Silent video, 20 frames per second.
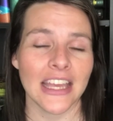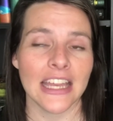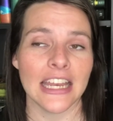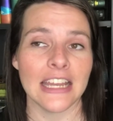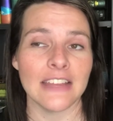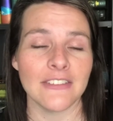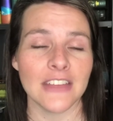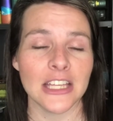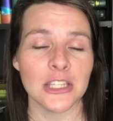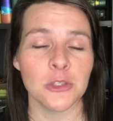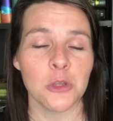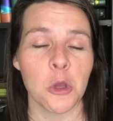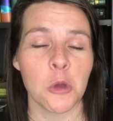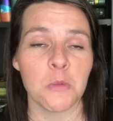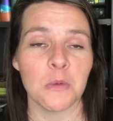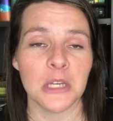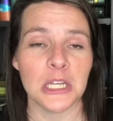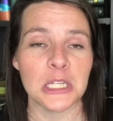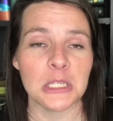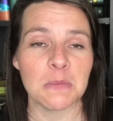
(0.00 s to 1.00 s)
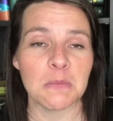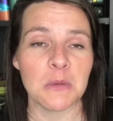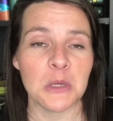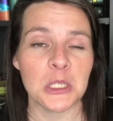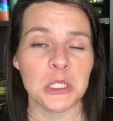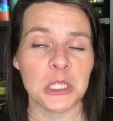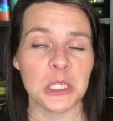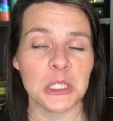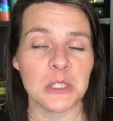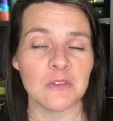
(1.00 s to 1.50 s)
And I've yet to open it,
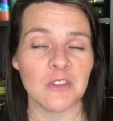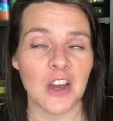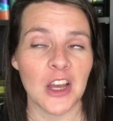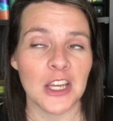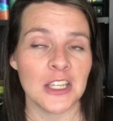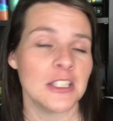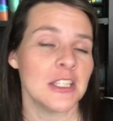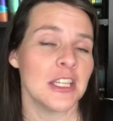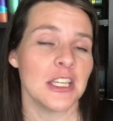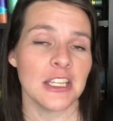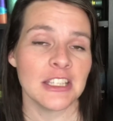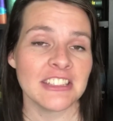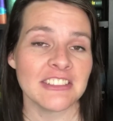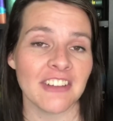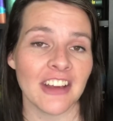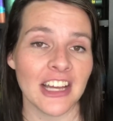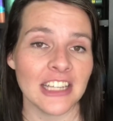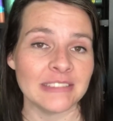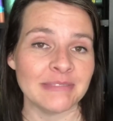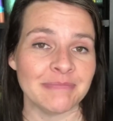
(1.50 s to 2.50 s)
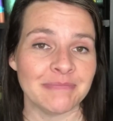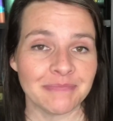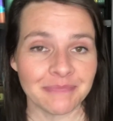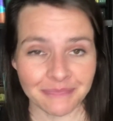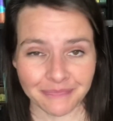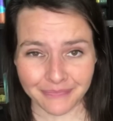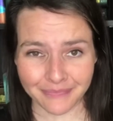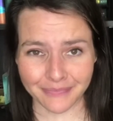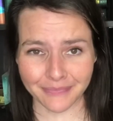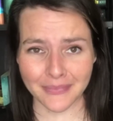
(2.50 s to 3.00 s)
but it's fine. It's fine.
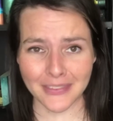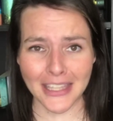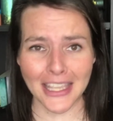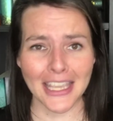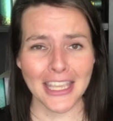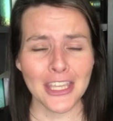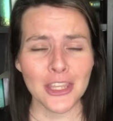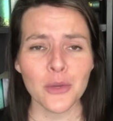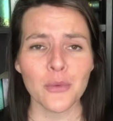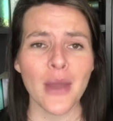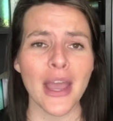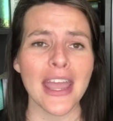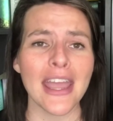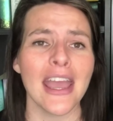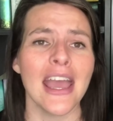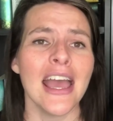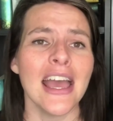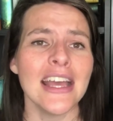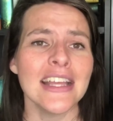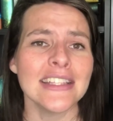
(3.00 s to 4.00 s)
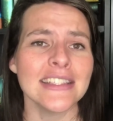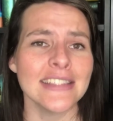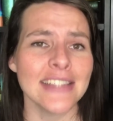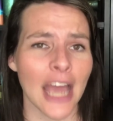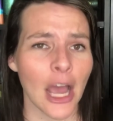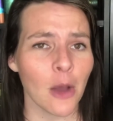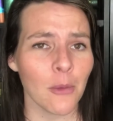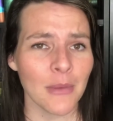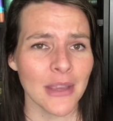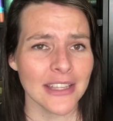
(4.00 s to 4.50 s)
Either way,
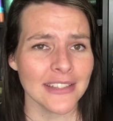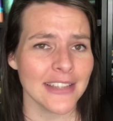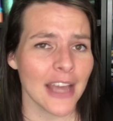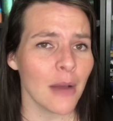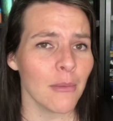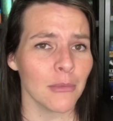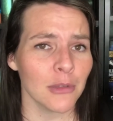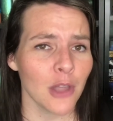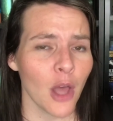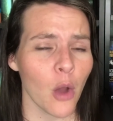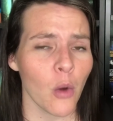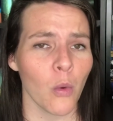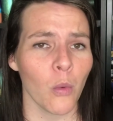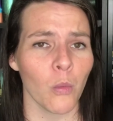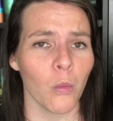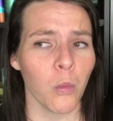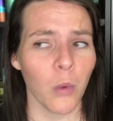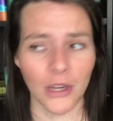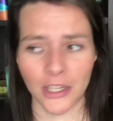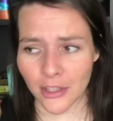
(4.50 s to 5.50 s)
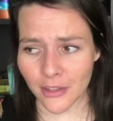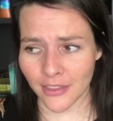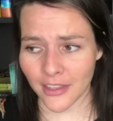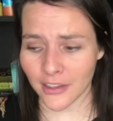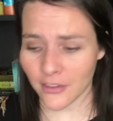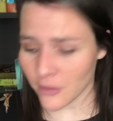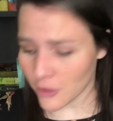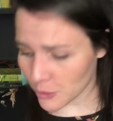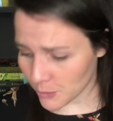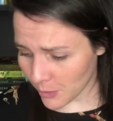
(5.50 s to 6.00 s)
tell me down below, what do you
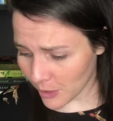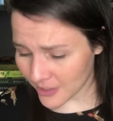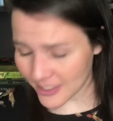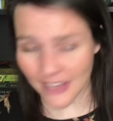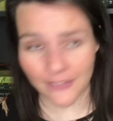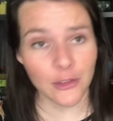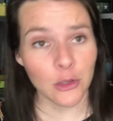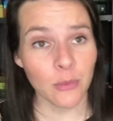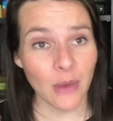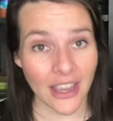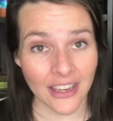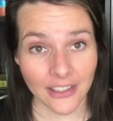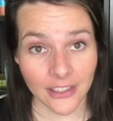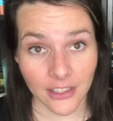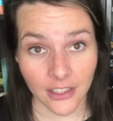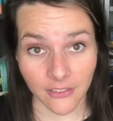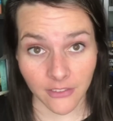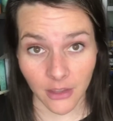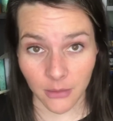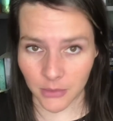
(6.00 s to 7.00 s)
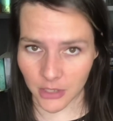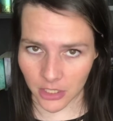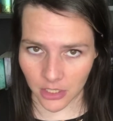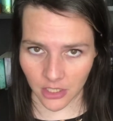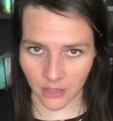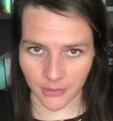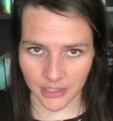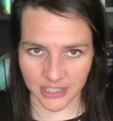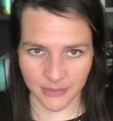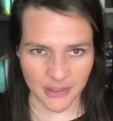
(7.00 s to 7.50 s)
think of those books? Have you read any of them? Can
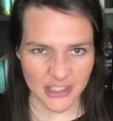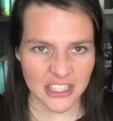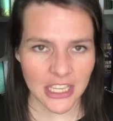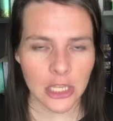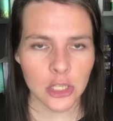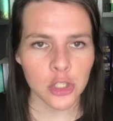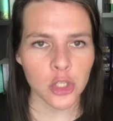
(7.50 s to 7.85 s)
you give me some insight?